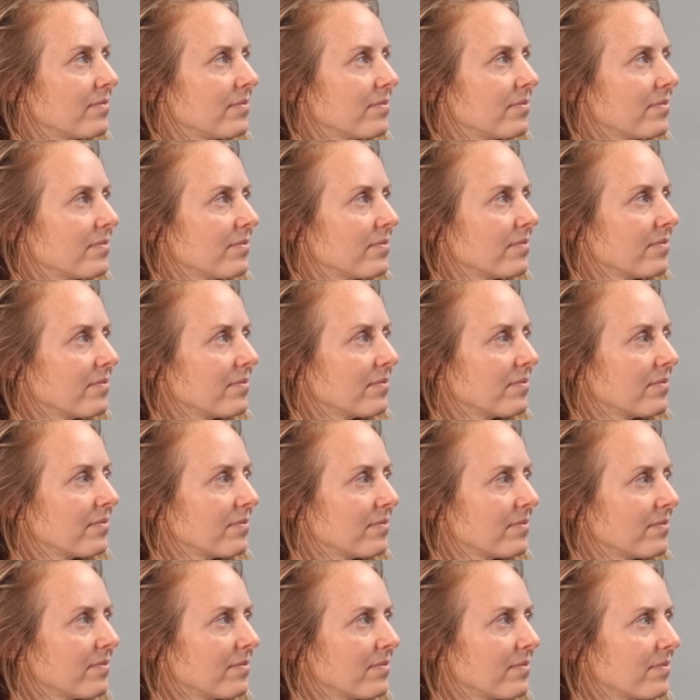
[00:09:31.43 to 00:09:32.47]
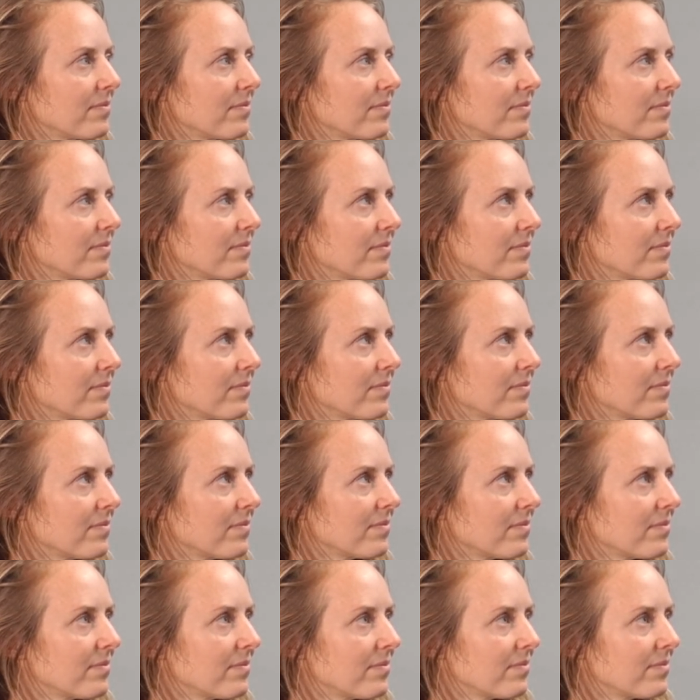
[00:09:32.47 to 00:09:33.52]

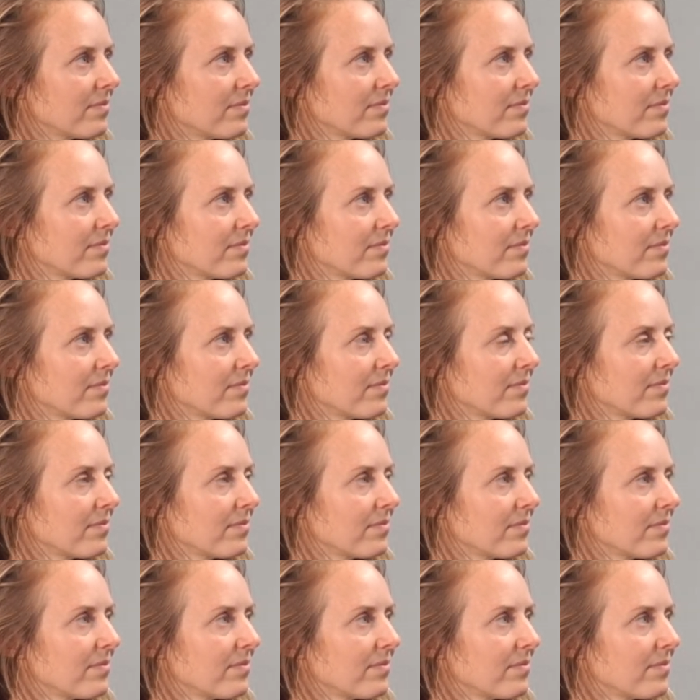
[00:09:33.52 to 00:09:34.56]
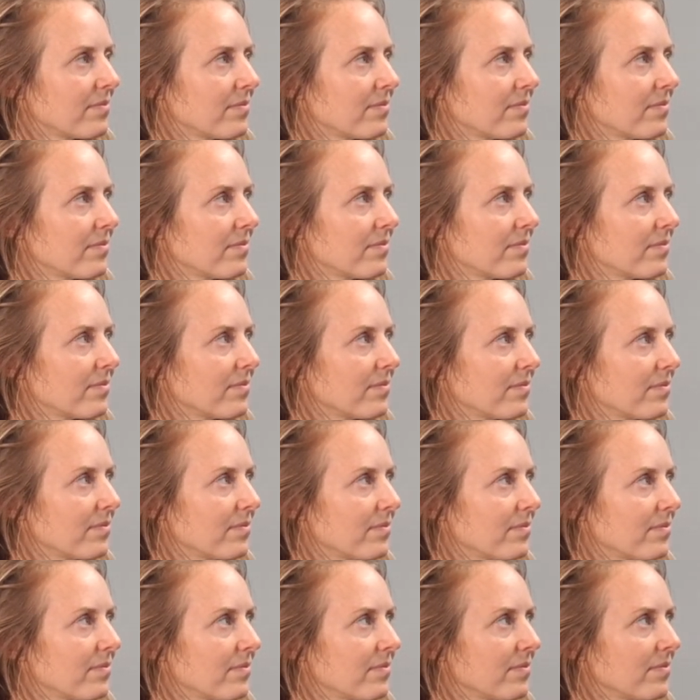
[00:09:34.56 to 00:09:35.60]

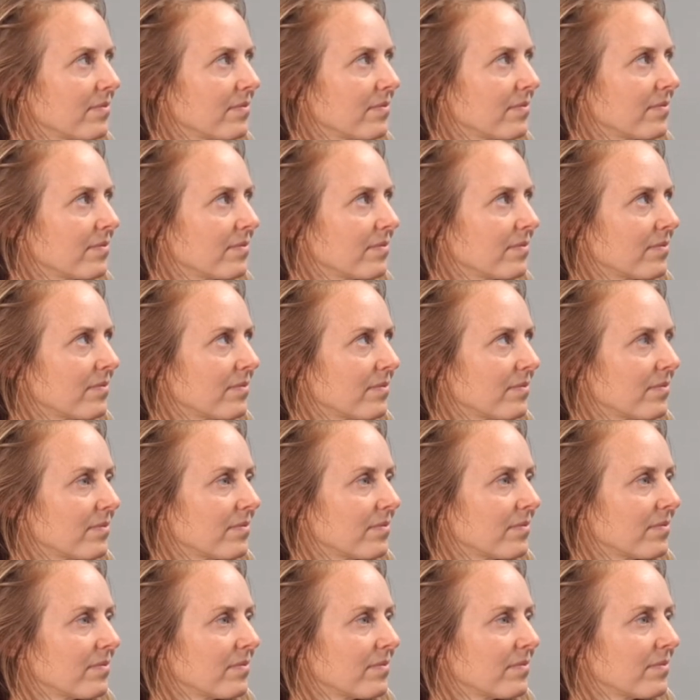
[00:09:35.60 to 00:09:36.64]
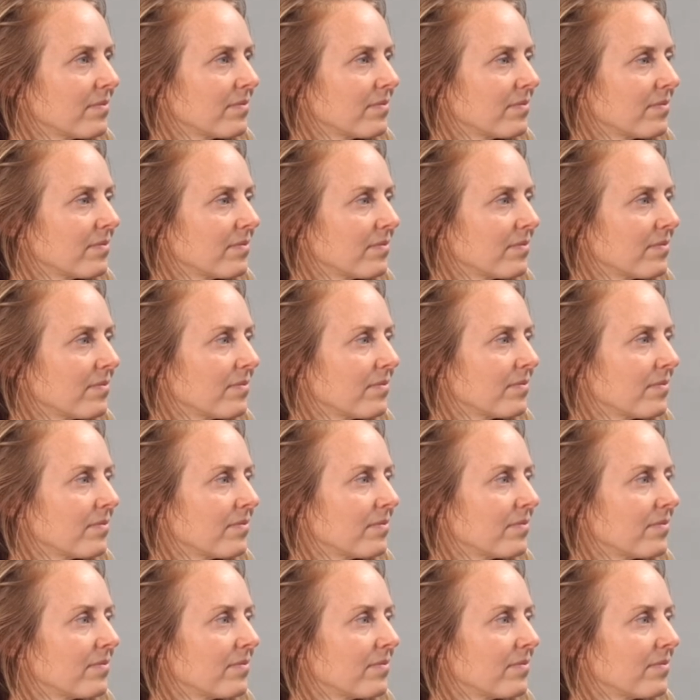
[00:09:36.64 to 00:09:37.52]
(not speaking)